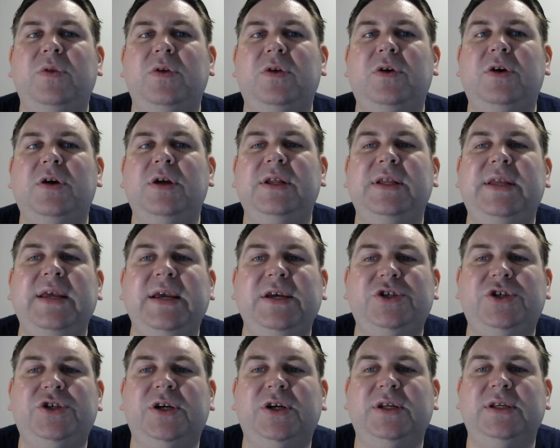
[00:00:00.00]

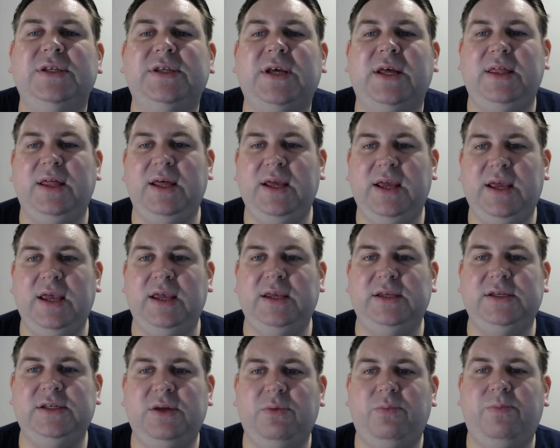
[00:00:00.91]
conditions, I think
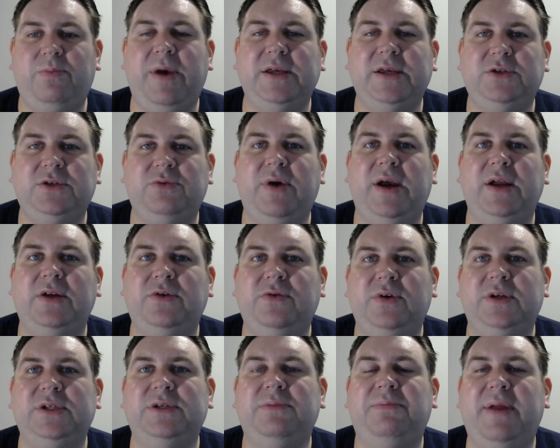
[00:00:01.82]
is the best way to
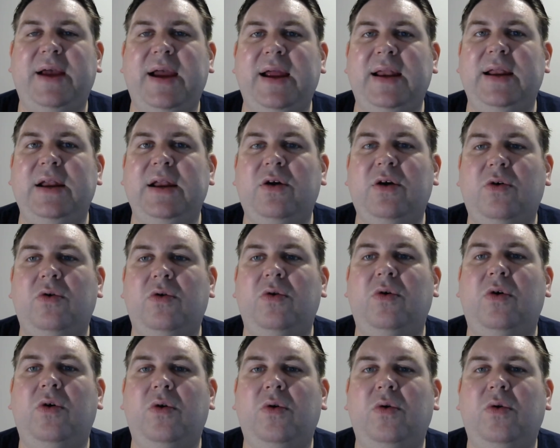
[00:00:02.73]
explain it, or